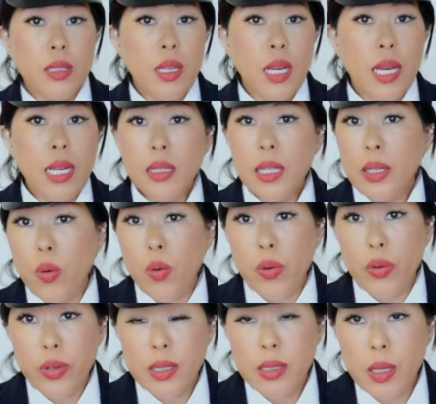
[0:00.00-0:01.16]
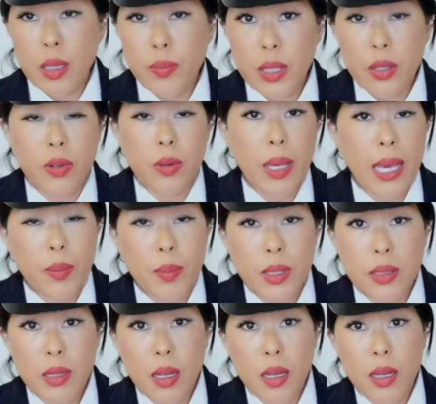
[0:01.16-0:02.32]
kind of like ordering something from
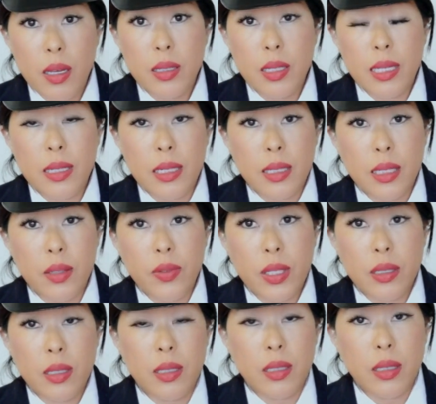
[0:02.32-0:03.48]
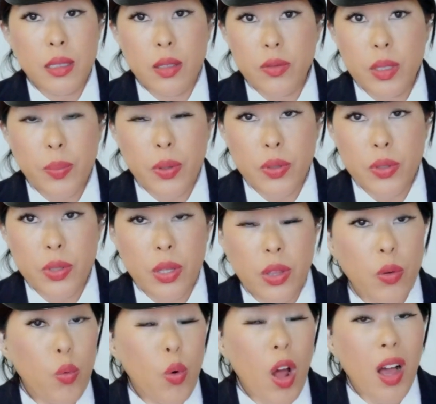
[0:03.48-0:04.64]
Amazon and then giving the delivery person
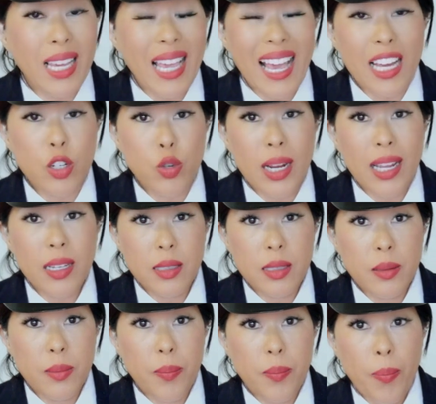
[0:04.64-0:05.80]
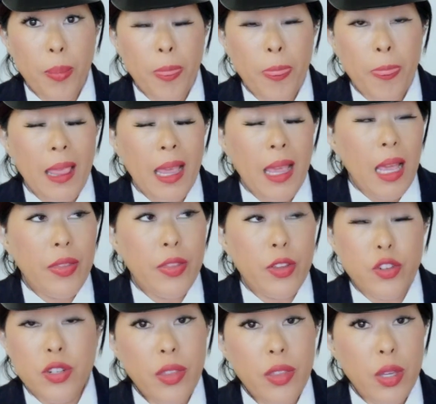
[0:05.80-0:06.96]
the wrong address. And
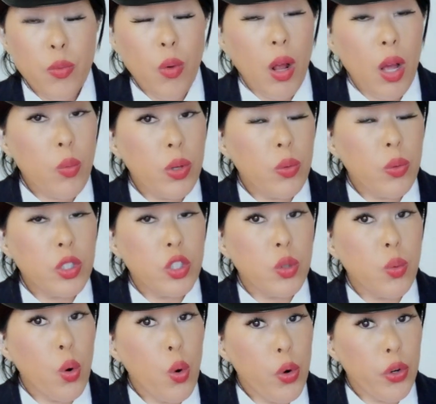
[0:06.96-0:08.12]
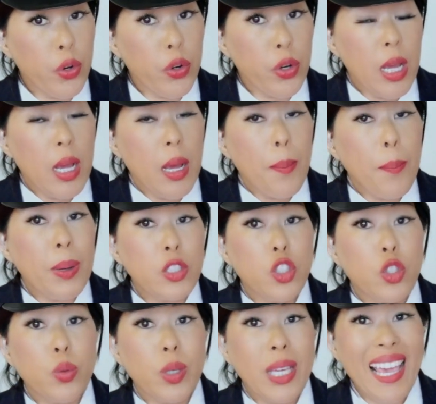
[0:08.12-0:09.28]
there's nothing wrong with what you ordered, but
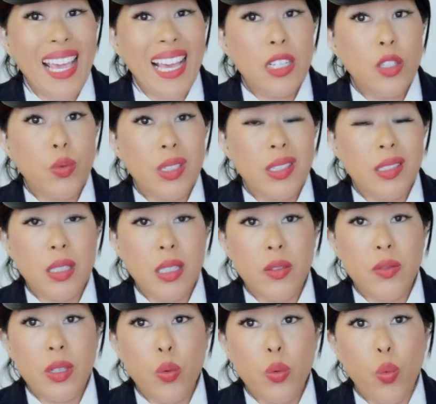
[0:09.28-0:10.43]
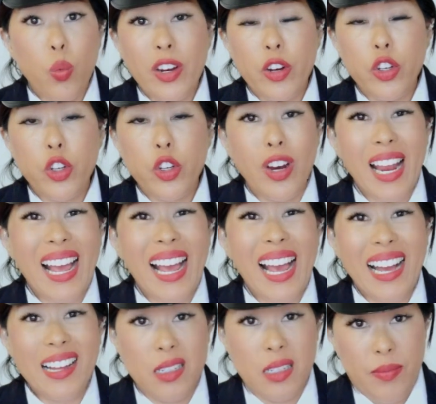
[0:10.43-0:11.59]
you can't receive it where you're
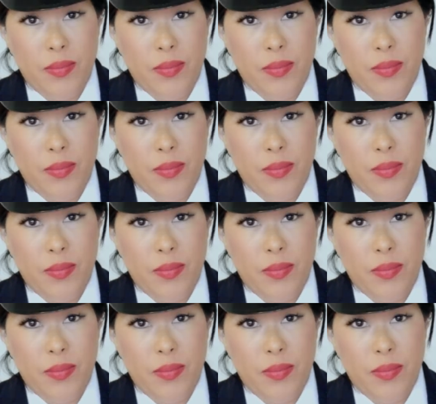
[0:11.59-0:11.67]
at.